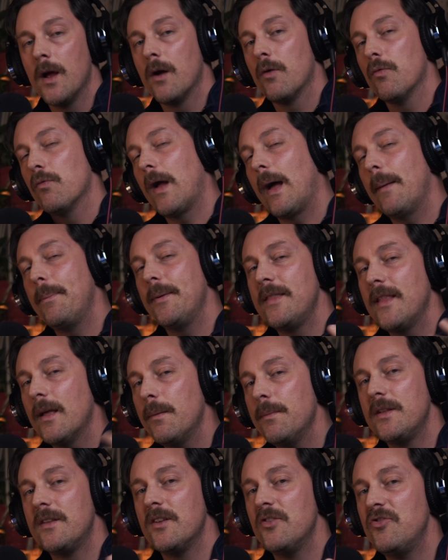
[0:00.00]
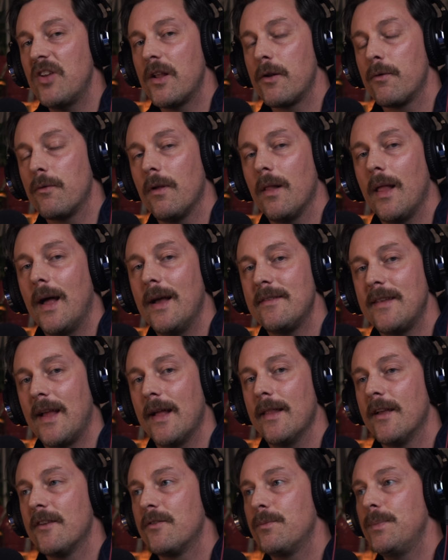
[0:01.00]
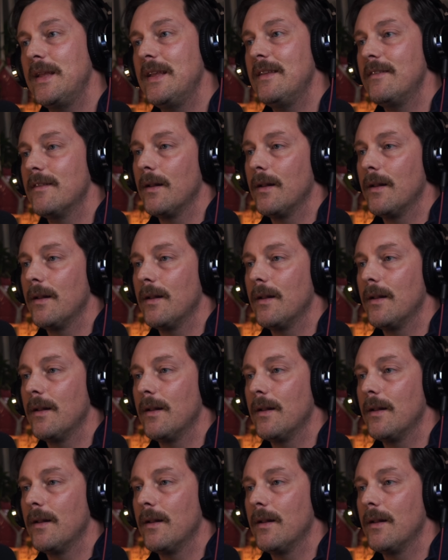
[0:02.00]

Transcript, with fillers: wrapping them into generalized L S Ps,